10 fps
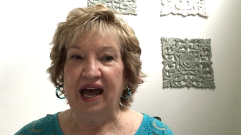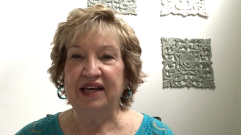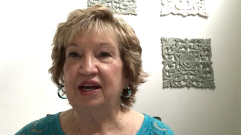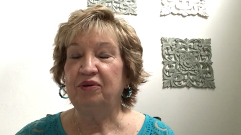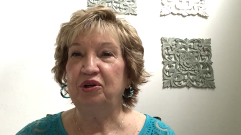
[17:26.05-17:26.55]
I
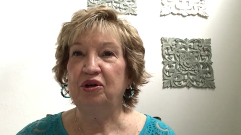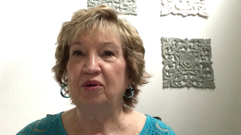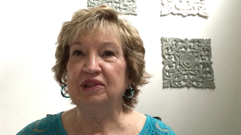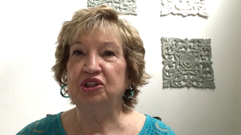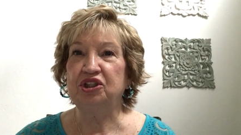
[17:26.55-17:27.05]
know, you
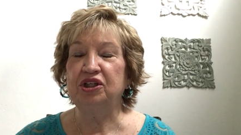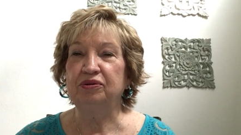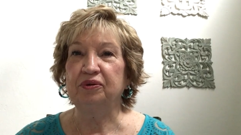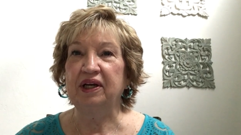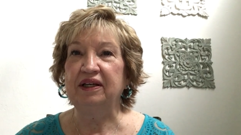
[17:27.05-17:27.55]
know, as
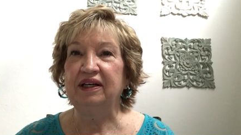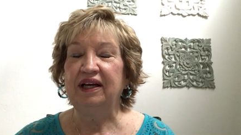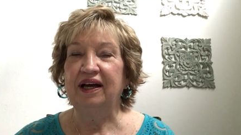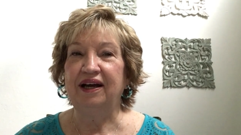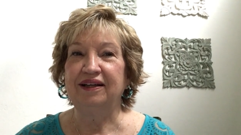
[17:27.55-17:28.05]
children,
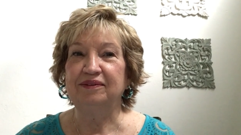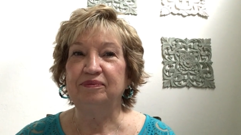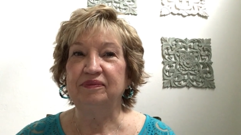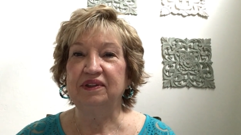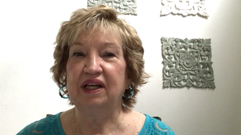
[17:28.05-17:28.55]

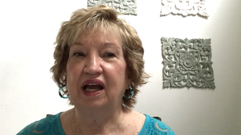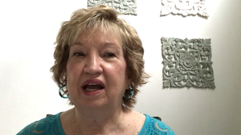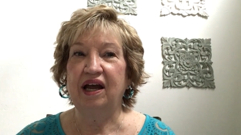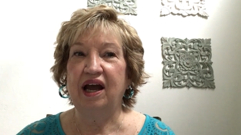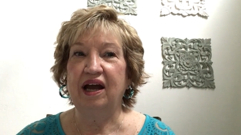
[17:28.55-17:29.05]
um,
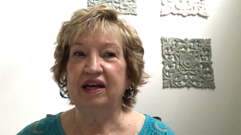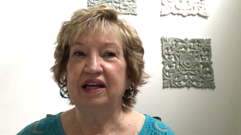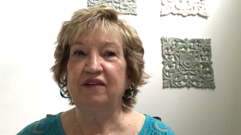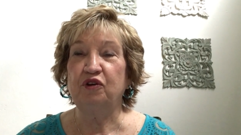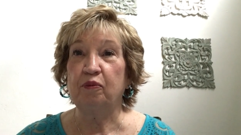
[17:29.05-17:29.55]

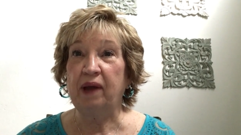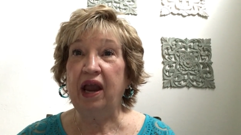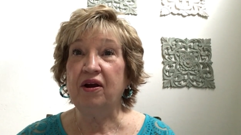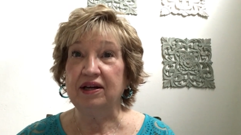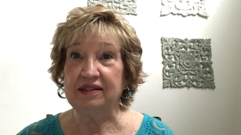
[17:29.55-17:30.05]
if your
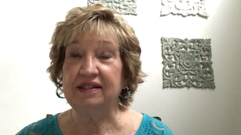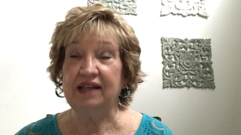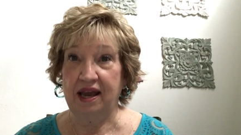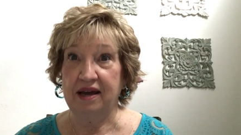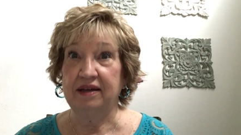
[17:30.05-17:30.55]
parents
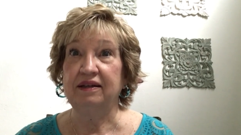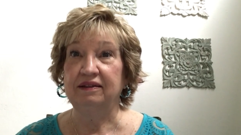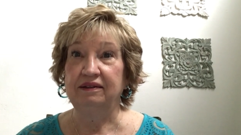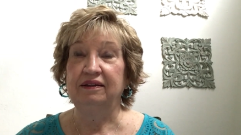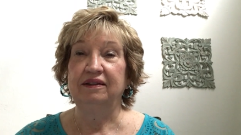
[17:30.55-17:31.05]
said,
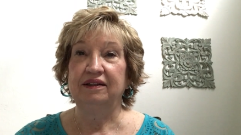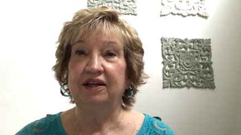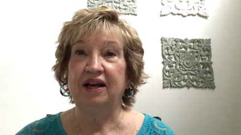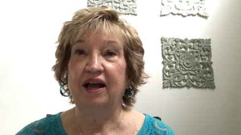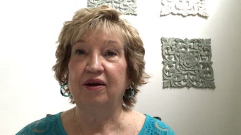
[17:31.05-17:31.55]

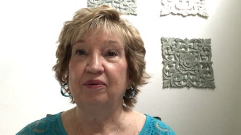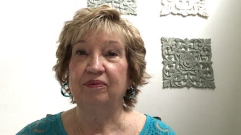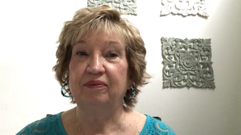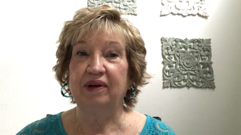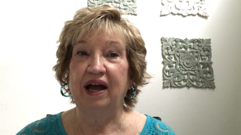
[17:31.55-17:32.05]
you know,
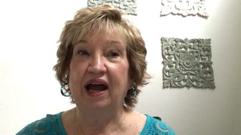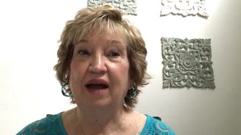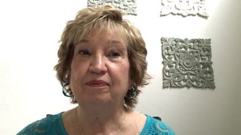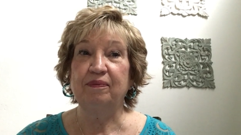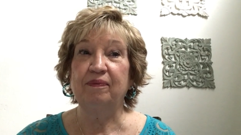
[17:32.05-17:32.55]

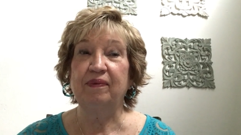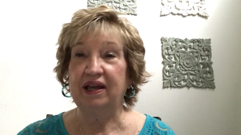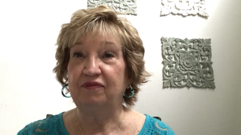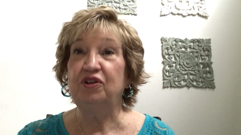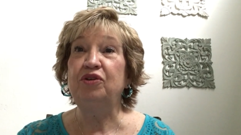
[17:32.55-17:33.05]
I'm,
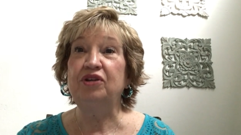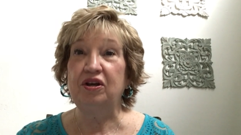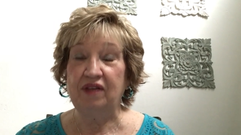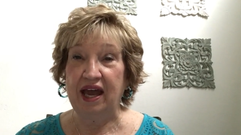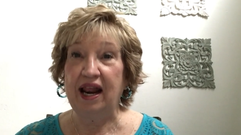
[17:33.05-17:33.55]
if you
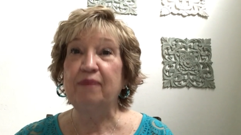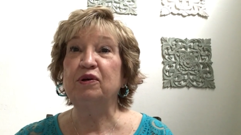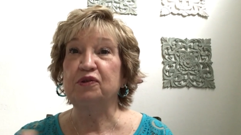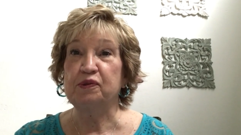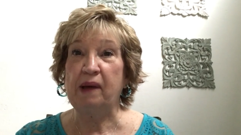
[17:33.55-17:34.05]
do that, I'm
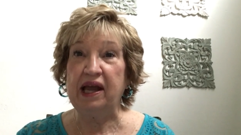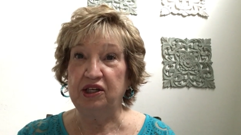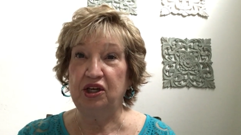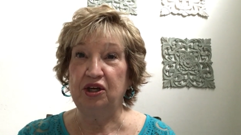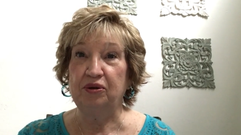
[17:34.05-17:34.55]
going to
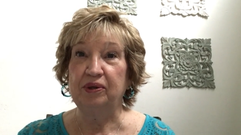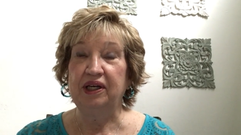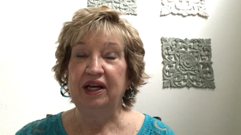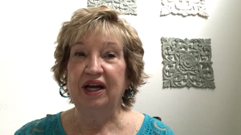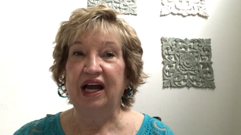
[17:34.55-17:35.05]
spank you.
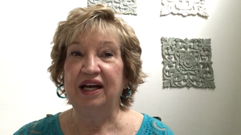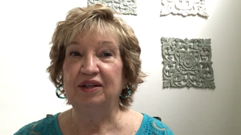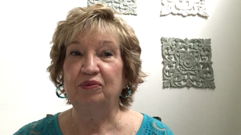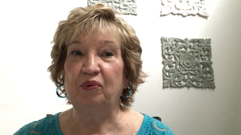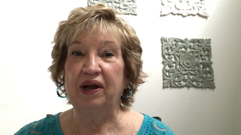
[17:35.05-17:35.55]
Uh,
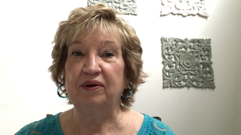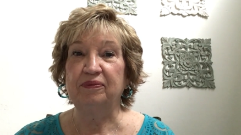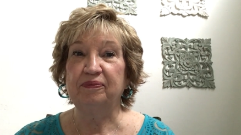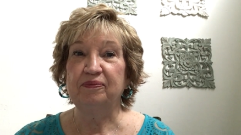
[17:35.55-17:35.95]
well,